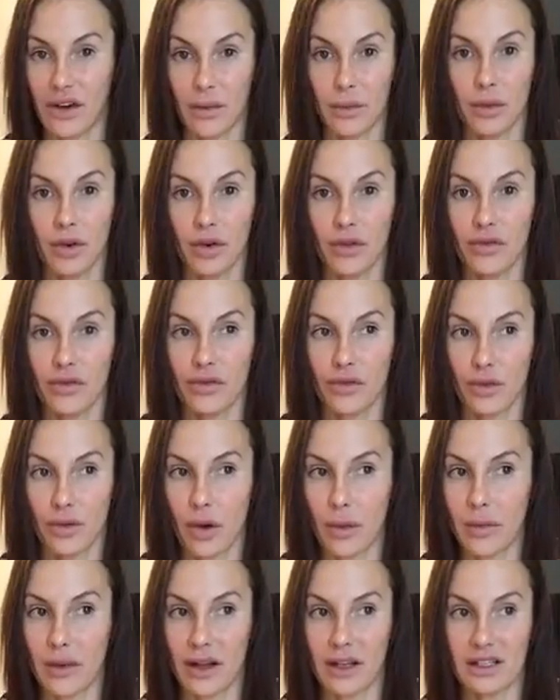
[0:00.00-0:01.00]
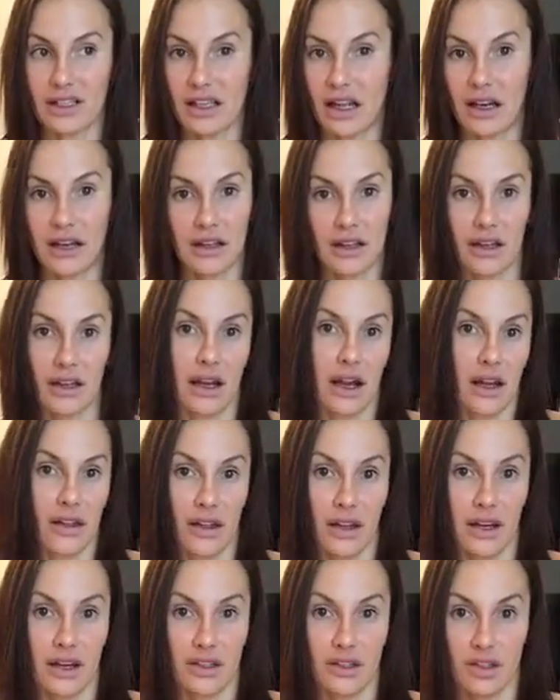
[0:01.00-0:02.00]
put fruit on my salad at night, then
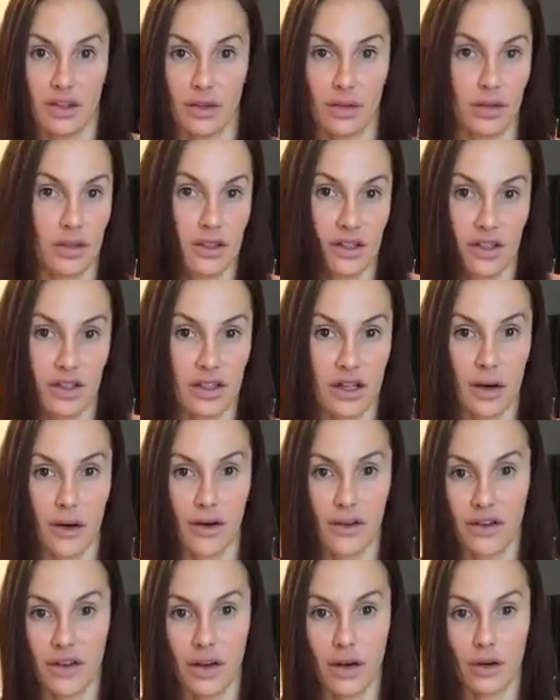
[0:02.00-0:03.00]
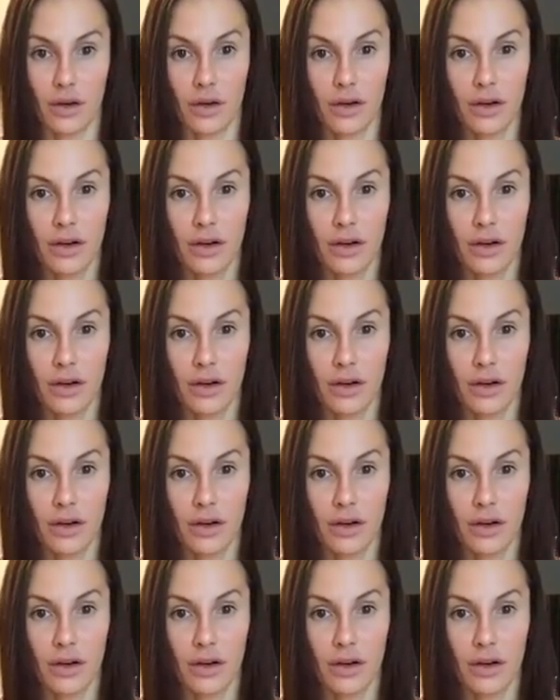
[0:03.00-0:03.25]
I do. It's just how I feel.